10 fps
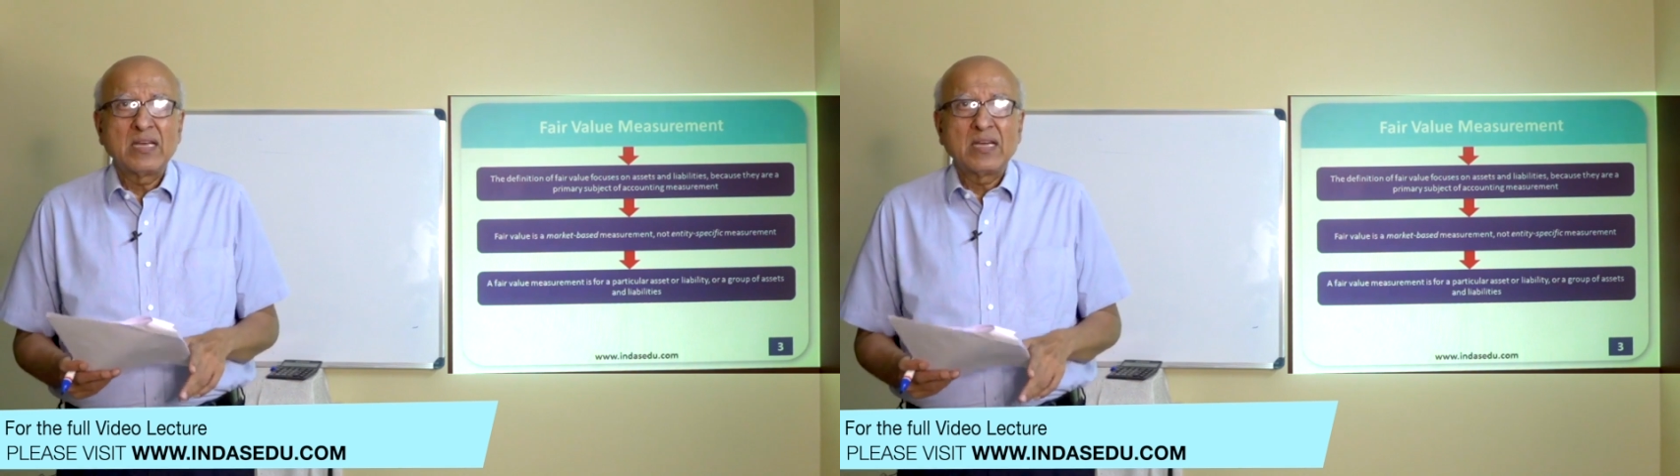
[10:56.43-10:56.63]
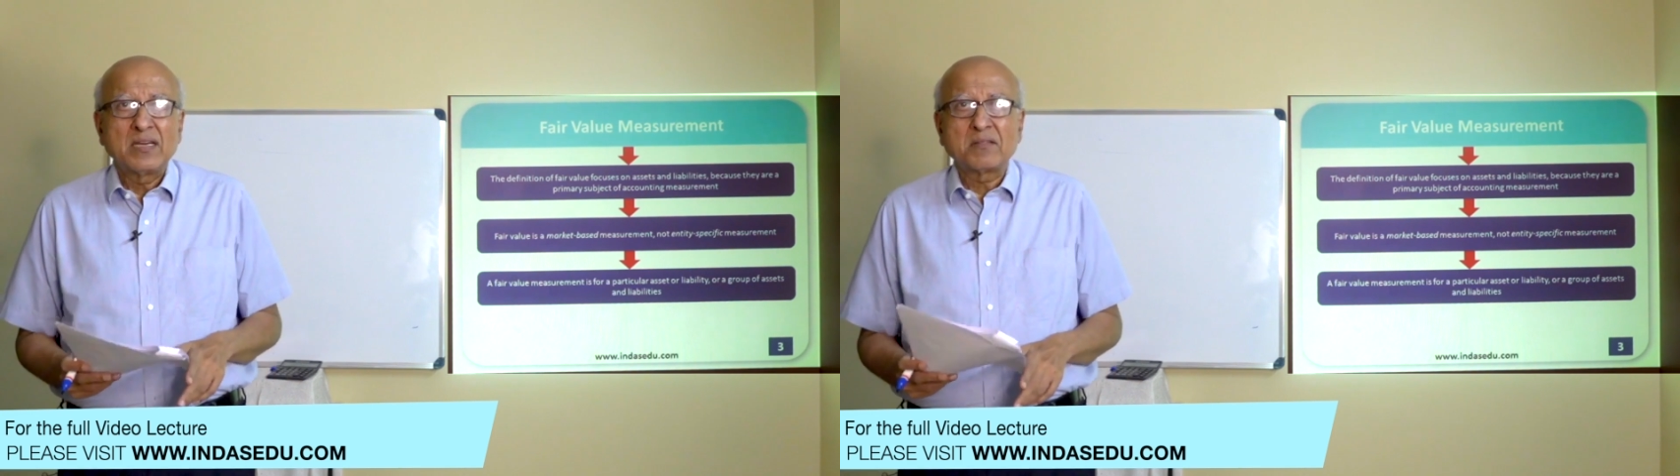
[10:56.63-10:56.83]

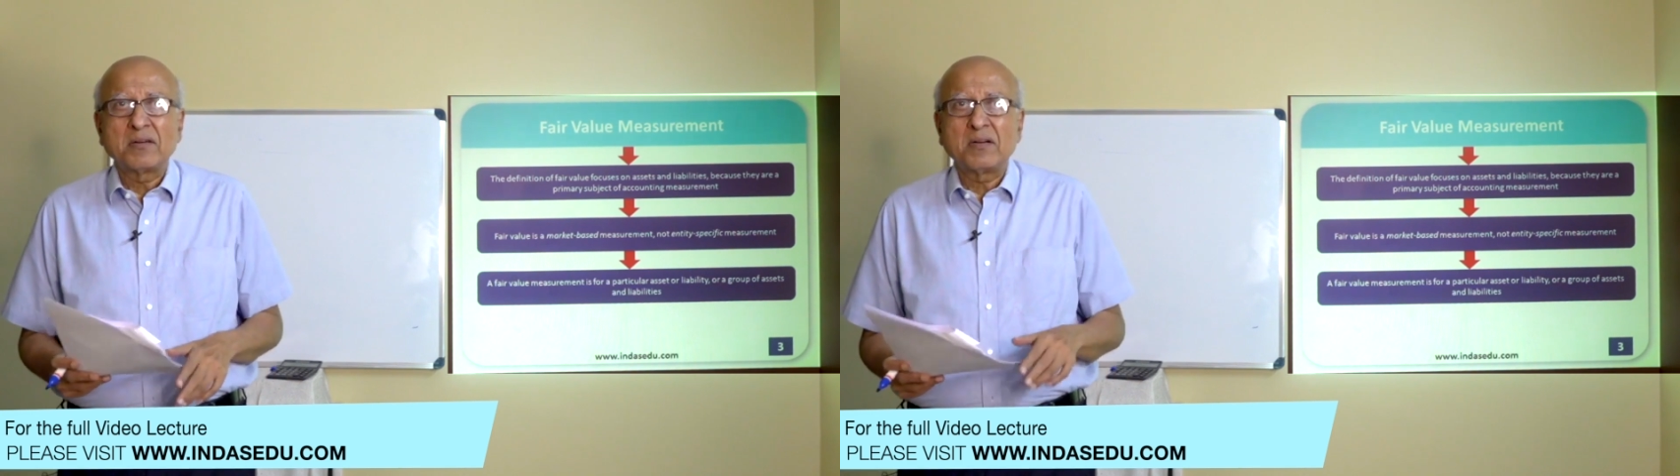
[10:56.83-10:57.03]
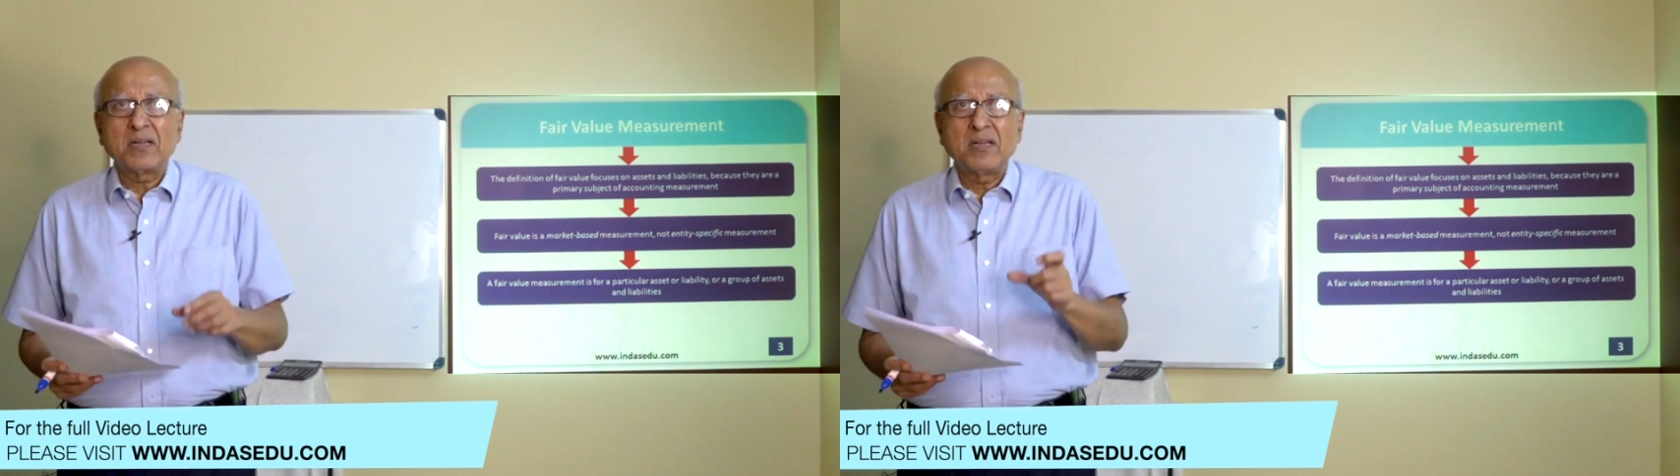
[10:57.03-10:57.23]
And
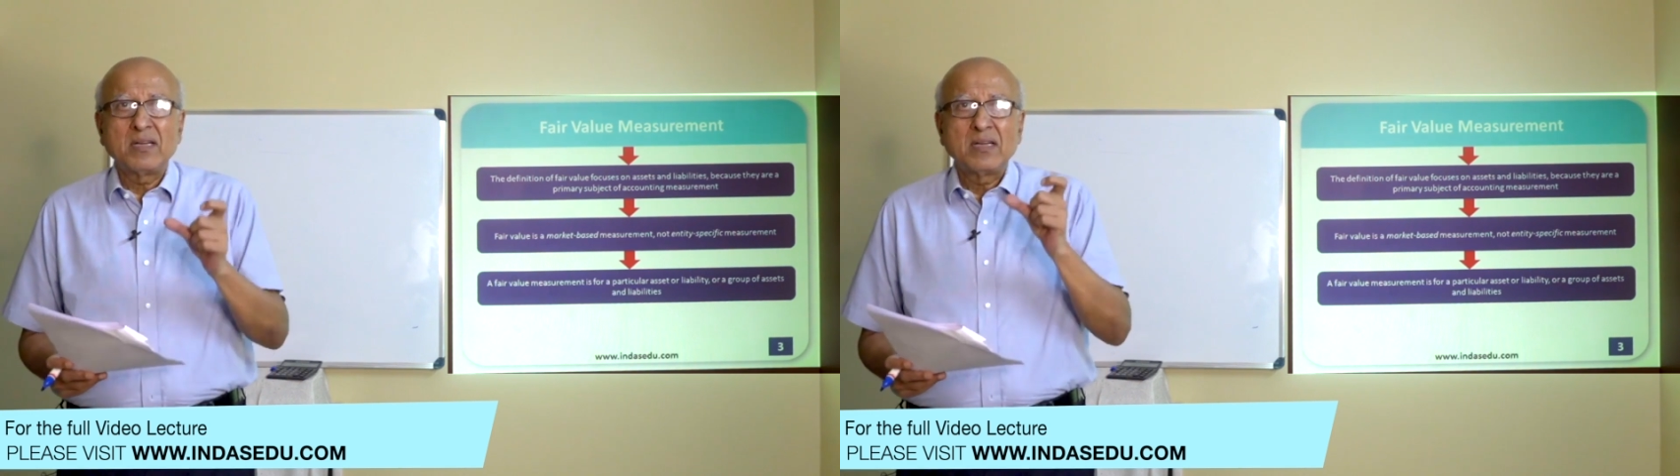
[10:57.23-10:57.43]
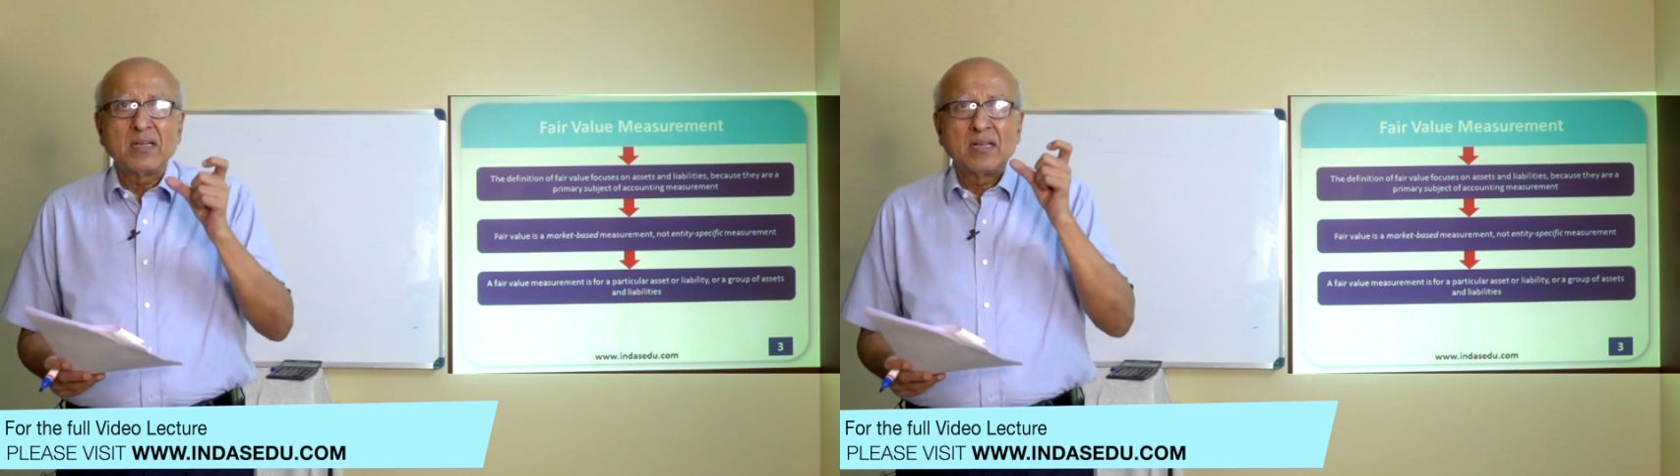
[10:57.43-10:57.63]
third,
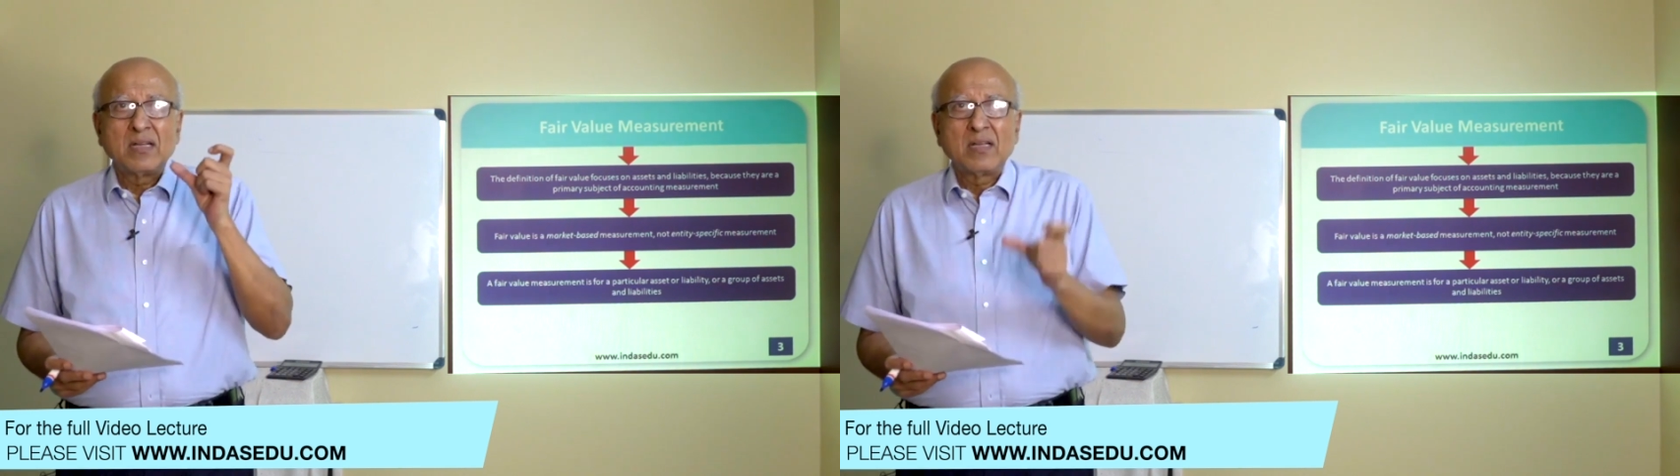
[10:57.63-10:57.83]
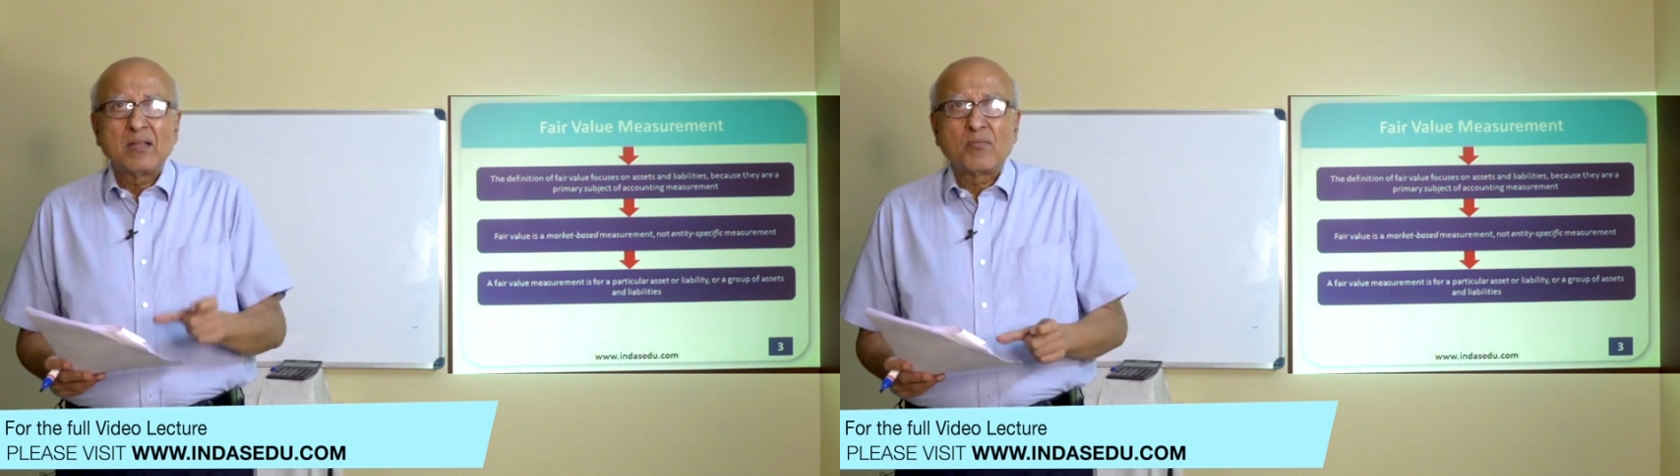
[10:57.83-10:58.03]

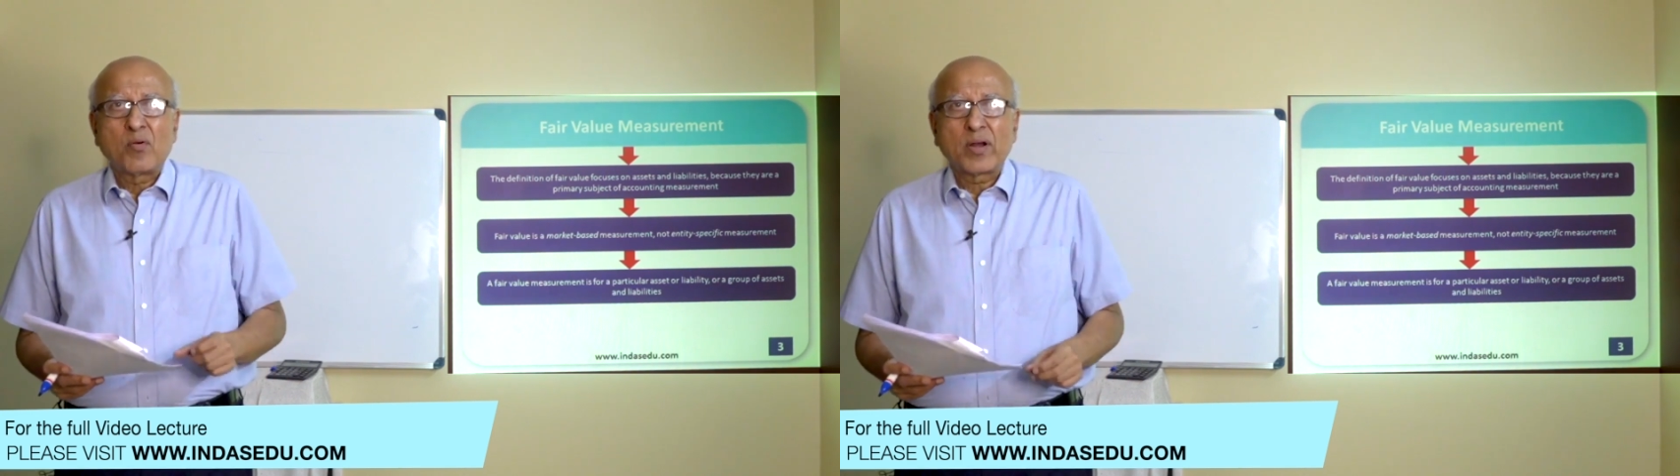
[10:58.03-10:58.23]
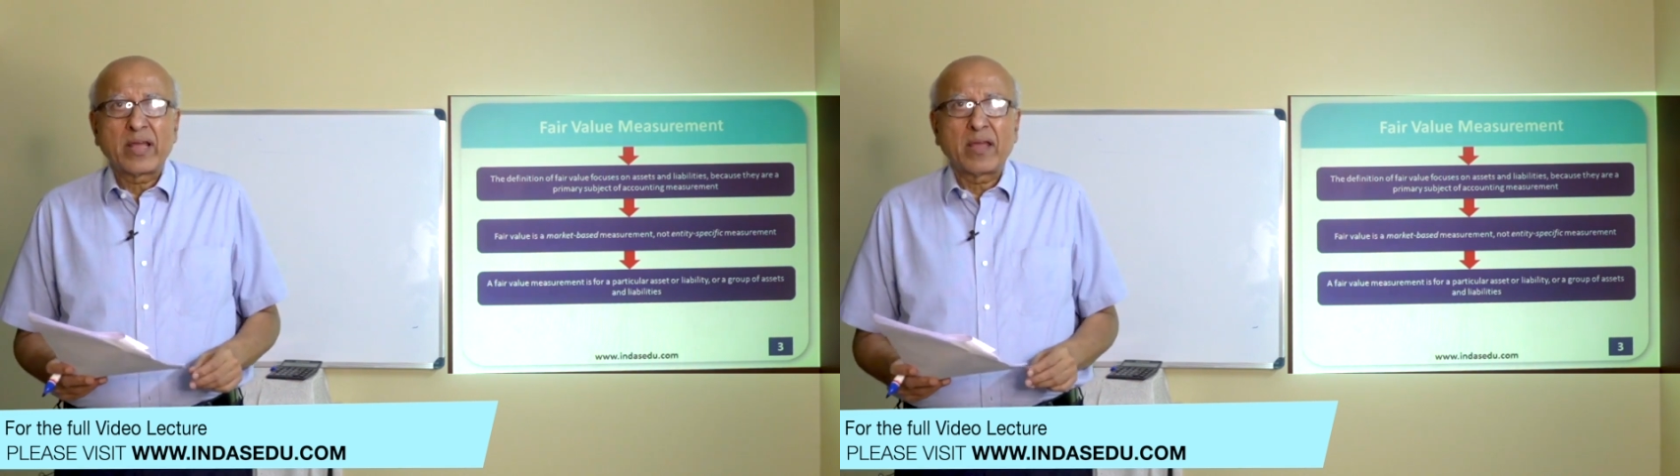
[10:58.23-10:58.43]

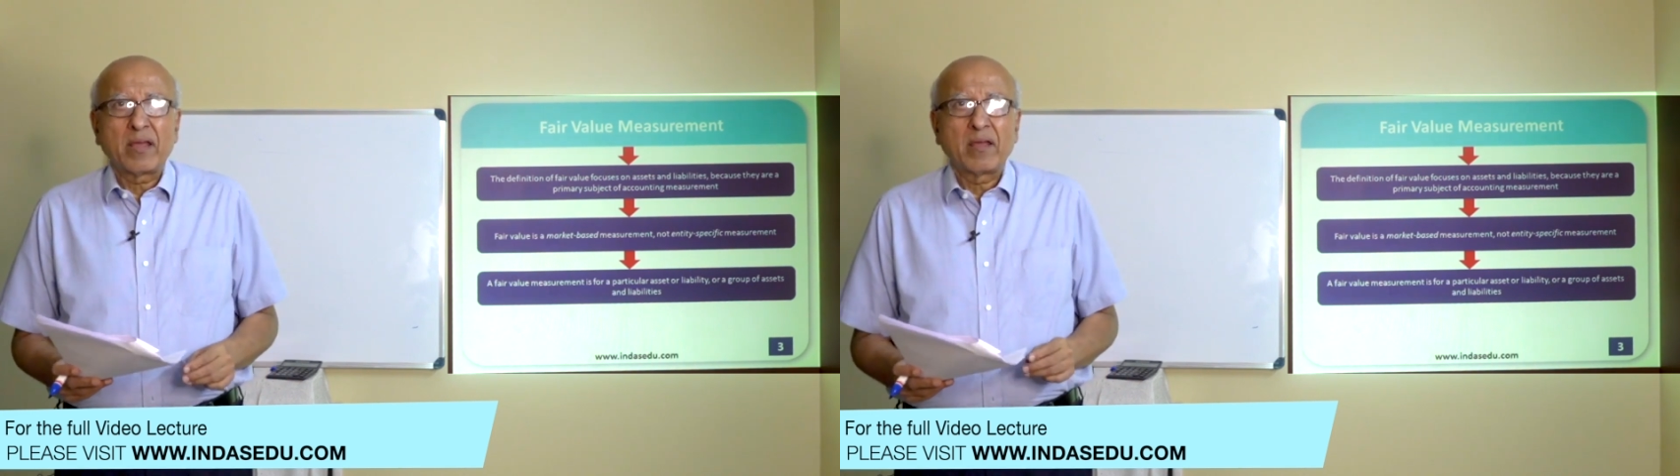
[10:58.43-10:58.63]
for a